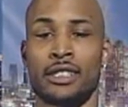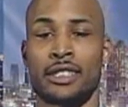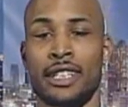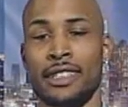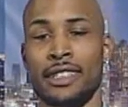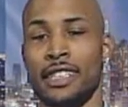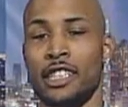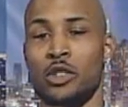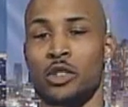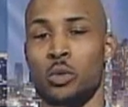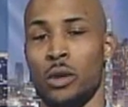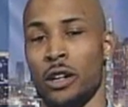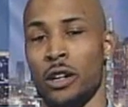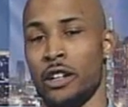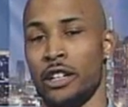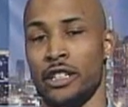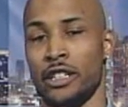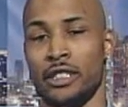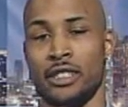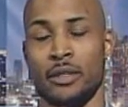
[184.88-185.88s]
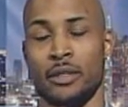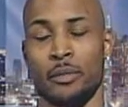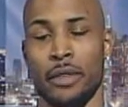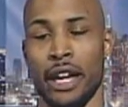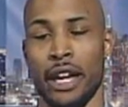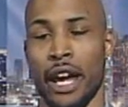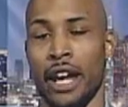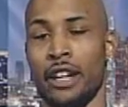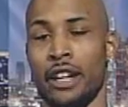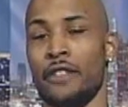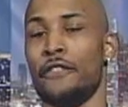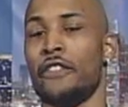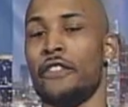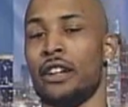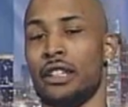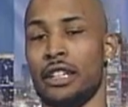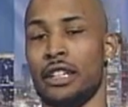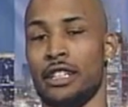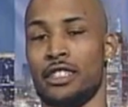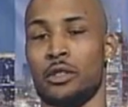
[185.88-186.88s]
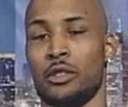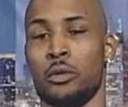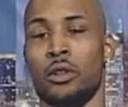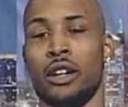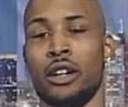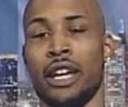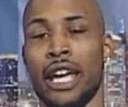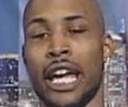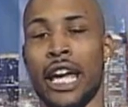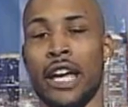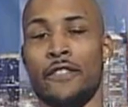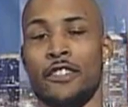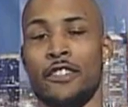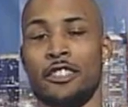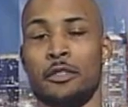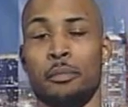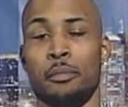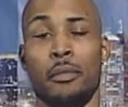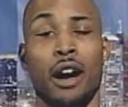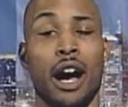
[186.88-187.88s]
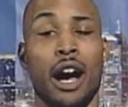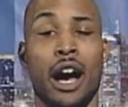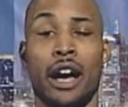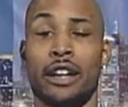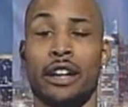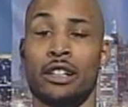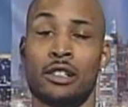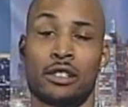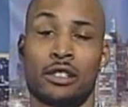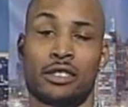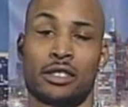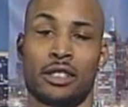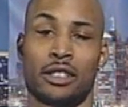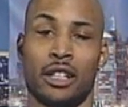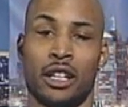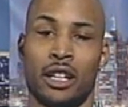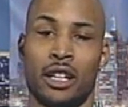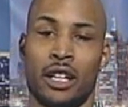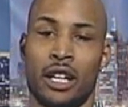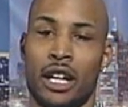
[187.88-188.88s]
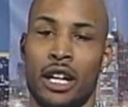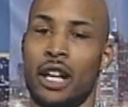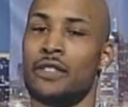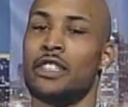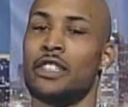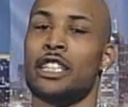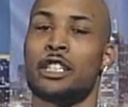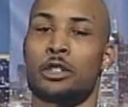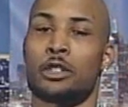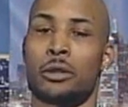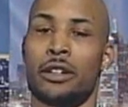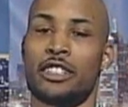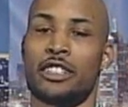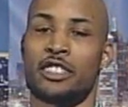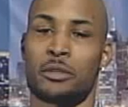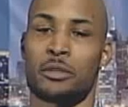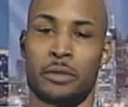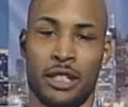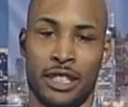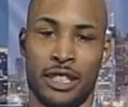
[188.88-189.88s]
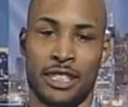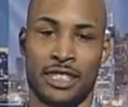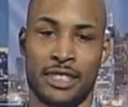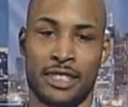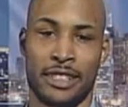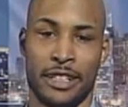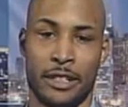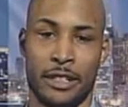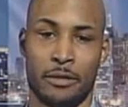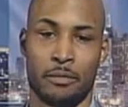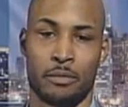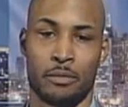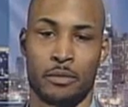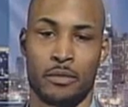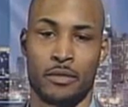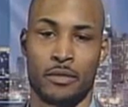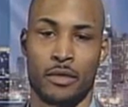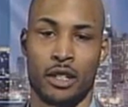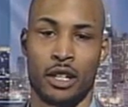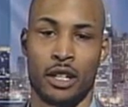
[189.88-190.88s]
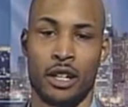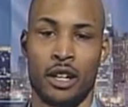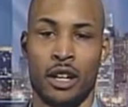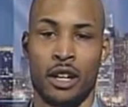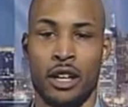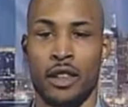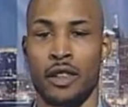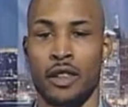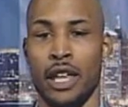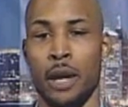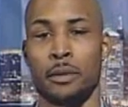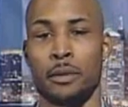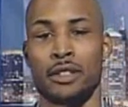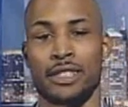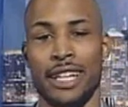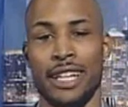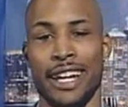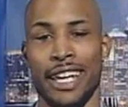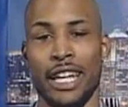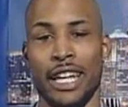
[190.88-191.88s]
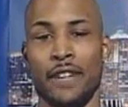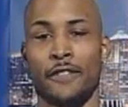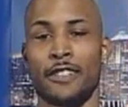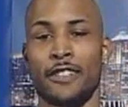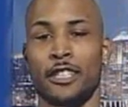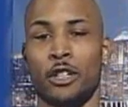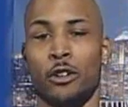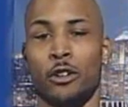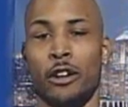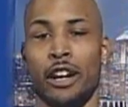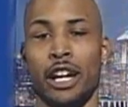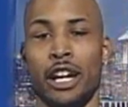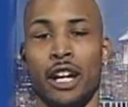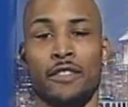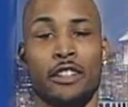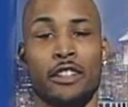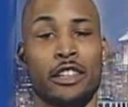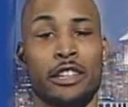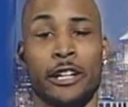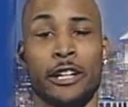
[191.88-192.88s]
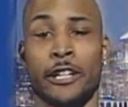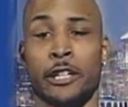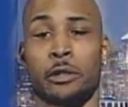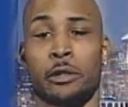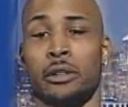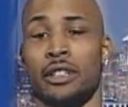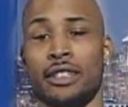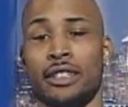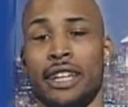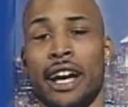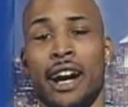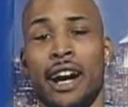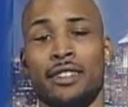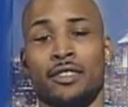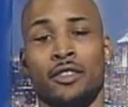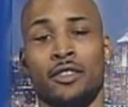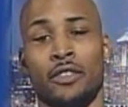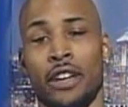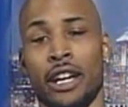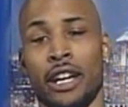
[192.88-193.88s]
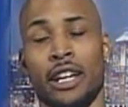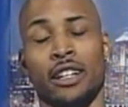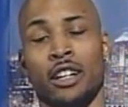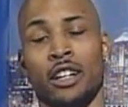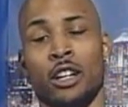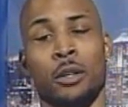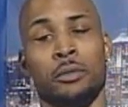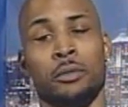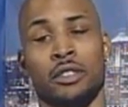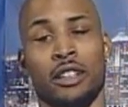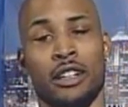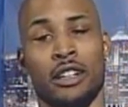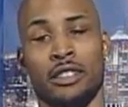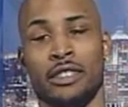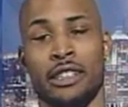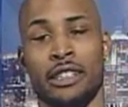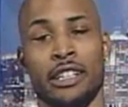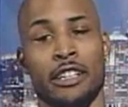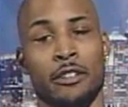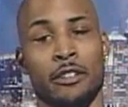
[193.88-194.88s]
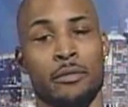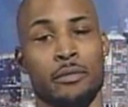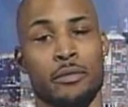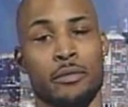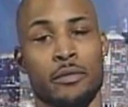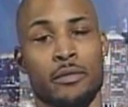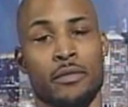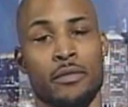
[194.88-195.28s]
Census workers and affiliates will canvass miles of Detroit's real estate. They will take inventory of the 33,000 vacant homes in our city.